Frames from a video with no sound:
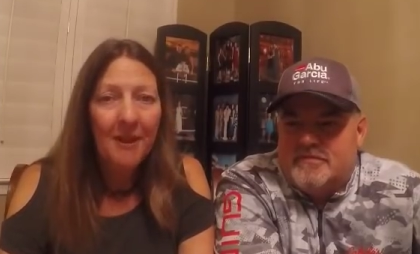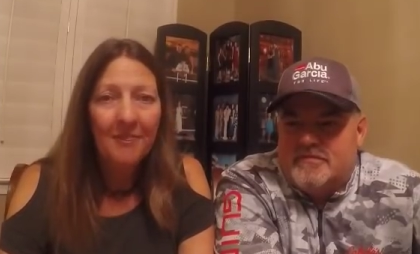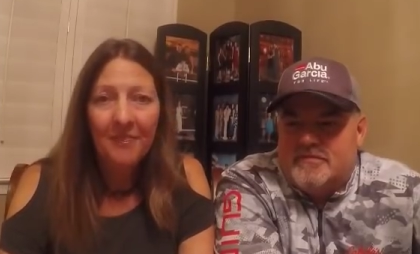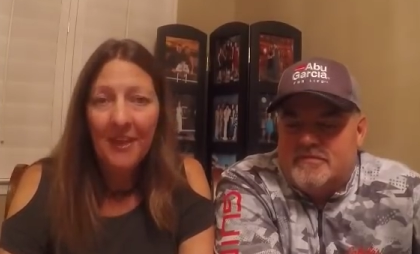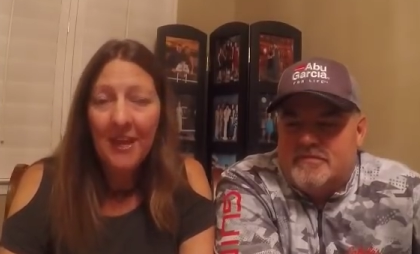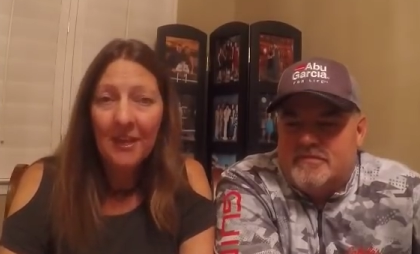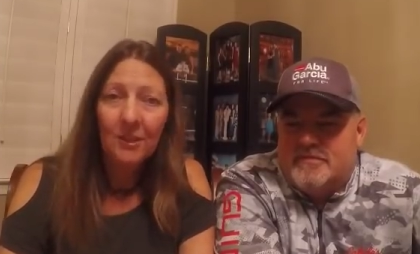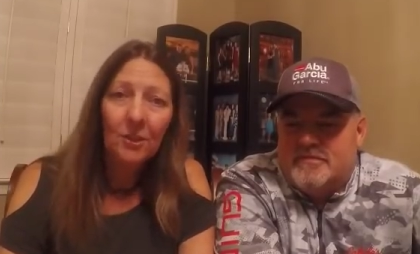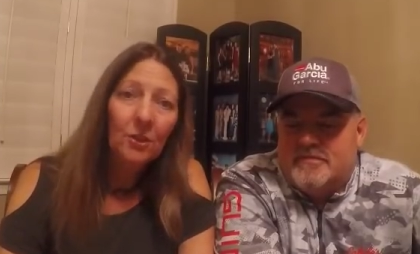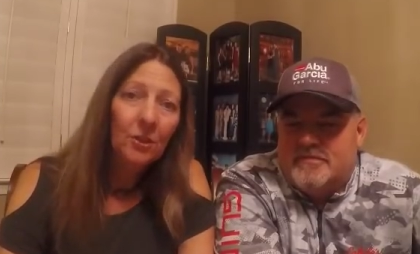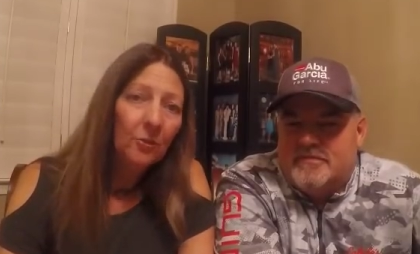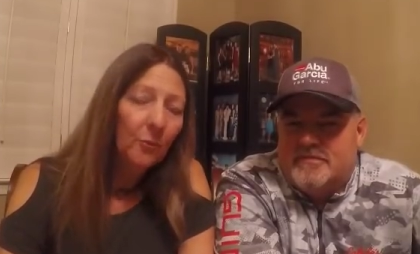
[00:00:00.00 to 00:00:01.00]
Speaker 1: And then
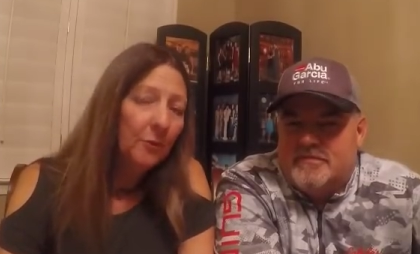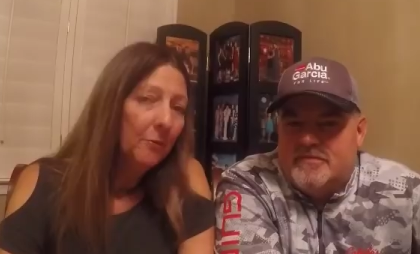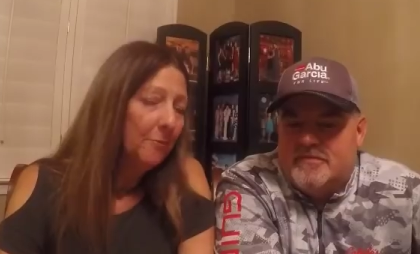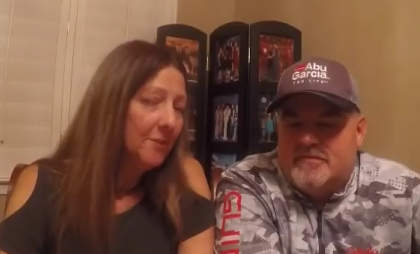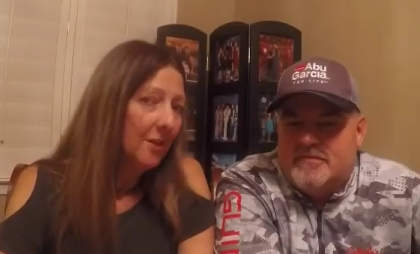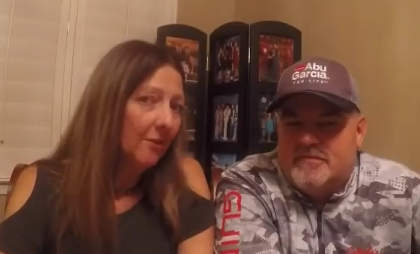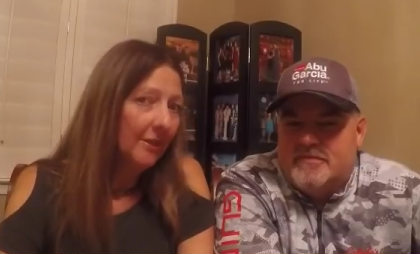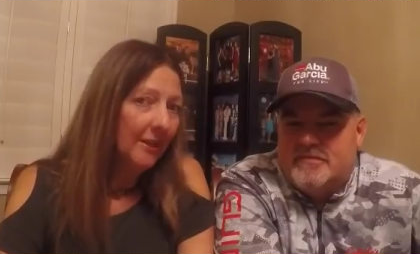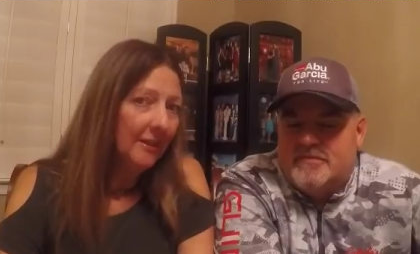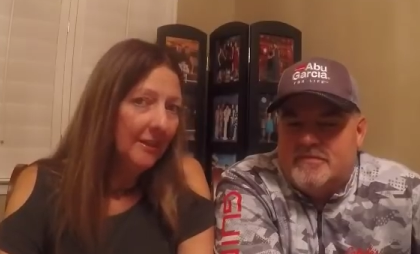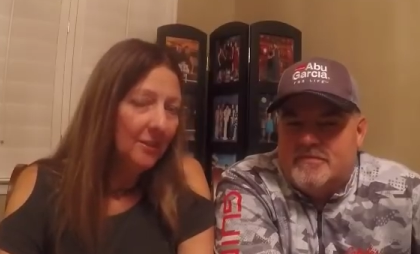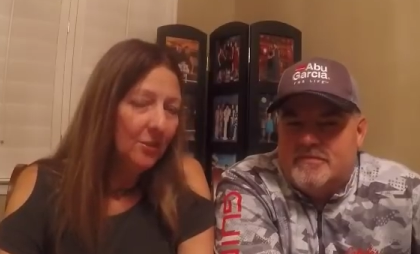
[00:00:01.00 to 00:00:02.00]
we will start
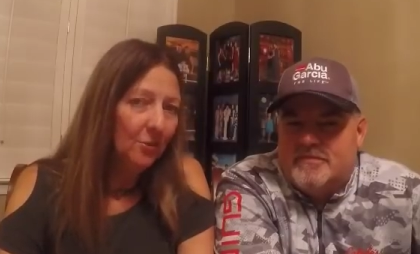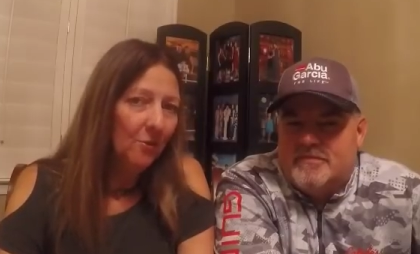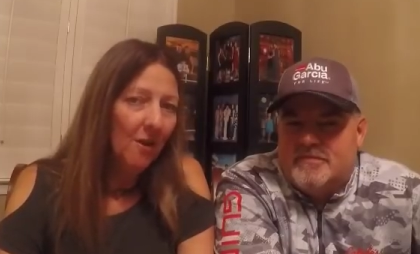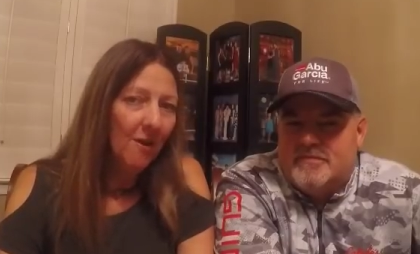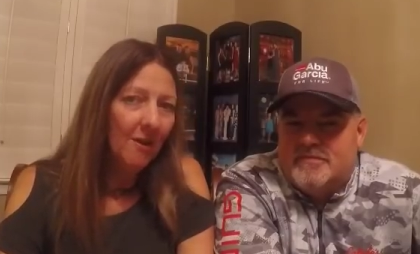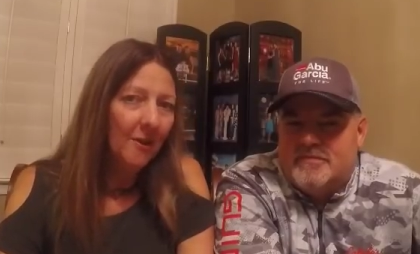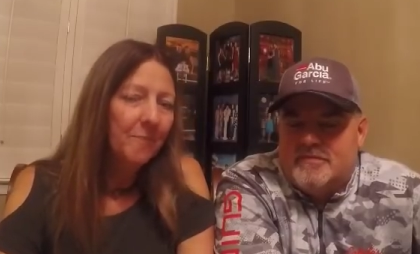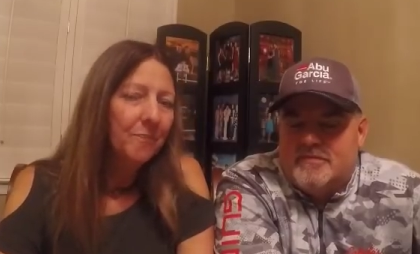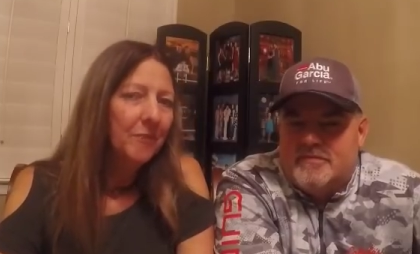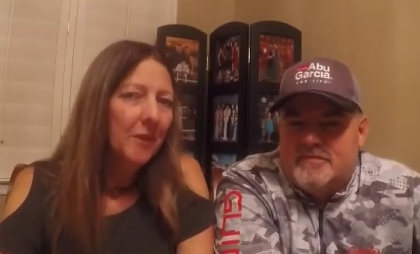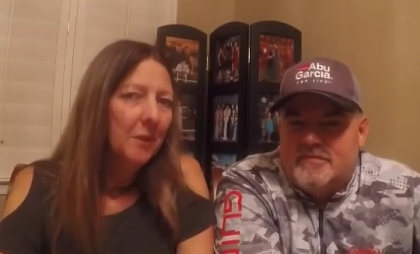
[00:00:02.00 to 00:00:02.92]
getting into our